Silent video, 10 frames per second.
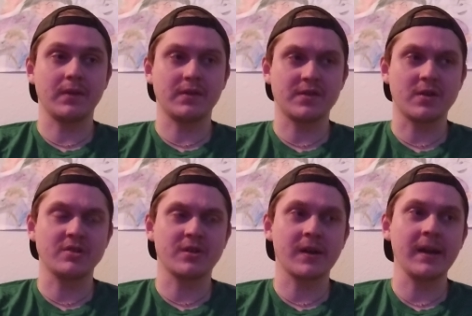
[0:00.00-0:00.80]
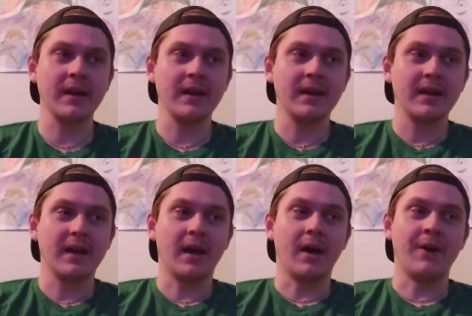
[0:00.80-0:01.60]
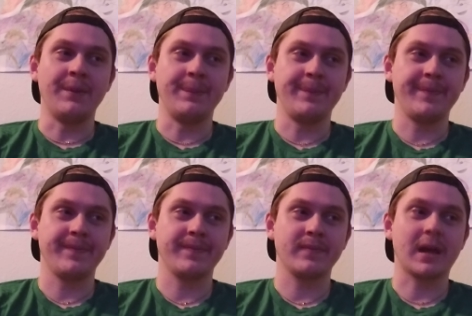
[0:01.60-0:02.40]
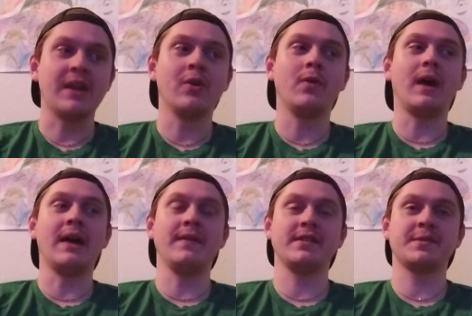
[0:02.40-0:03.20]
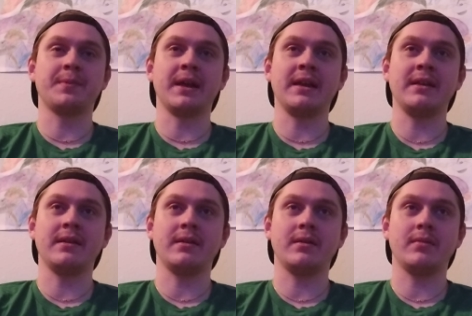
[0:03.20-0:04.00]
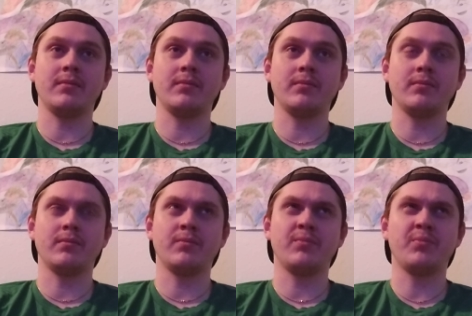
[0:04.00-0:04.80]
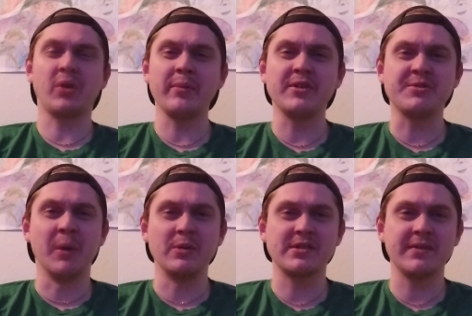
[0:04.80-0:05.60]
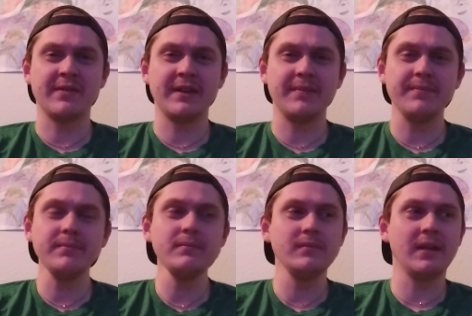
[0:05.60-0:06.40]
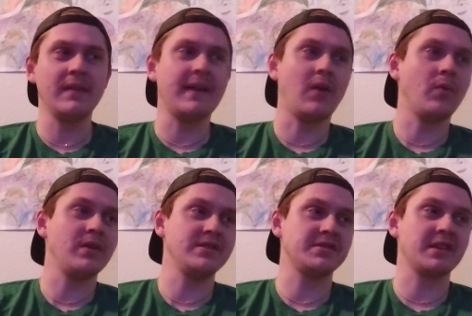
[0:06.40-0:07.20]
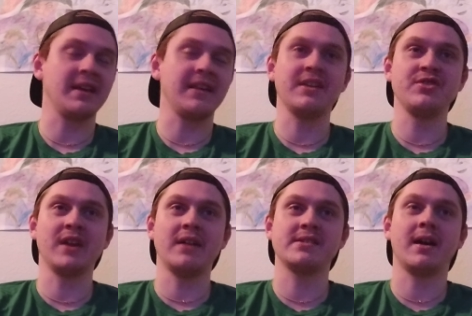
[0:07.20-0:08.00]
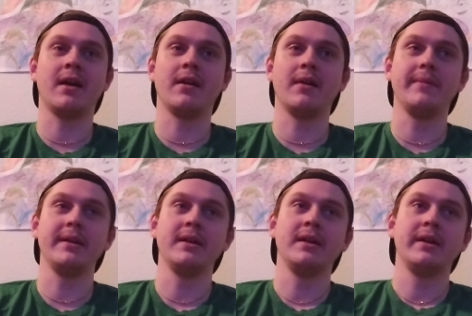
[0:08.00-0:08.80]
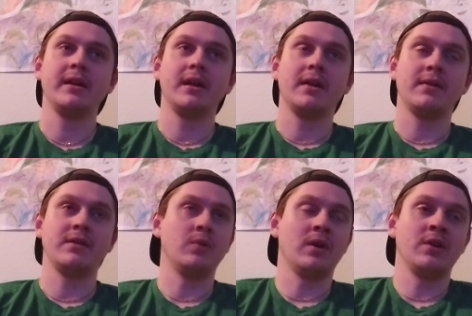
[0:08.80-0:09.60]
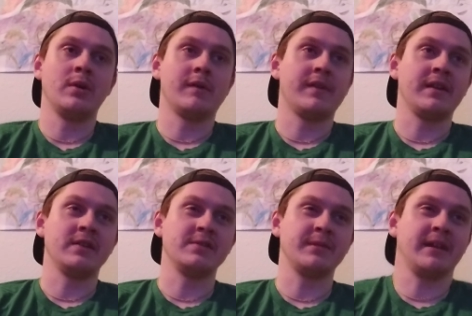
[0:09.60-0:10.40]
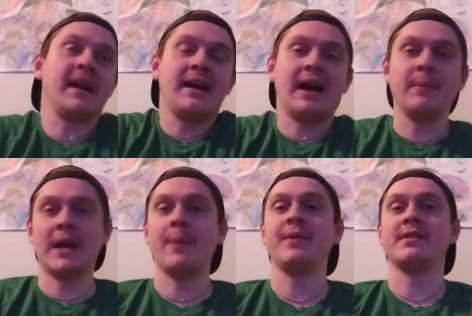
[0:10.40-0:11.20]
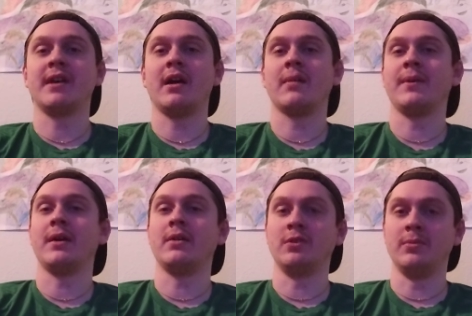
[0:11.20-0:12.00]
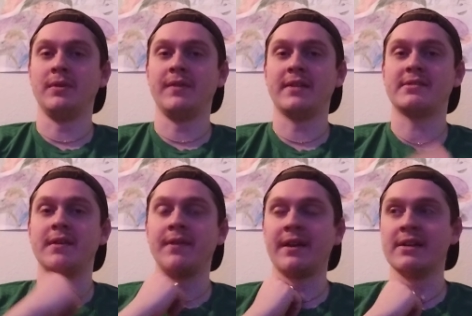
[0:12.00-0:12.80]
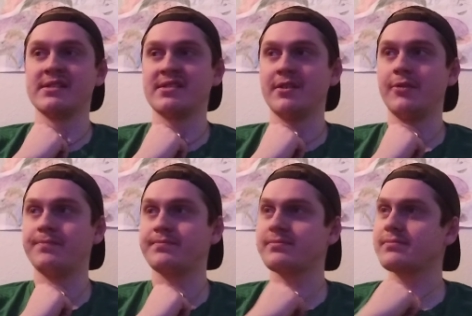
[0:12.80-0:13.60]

surgery um, I know I've explained pretty much most of it in that one, just like to get you guys caught up, and you want to know everything else. But like, I- I'm happy to talk about a little bit of that stuff again. So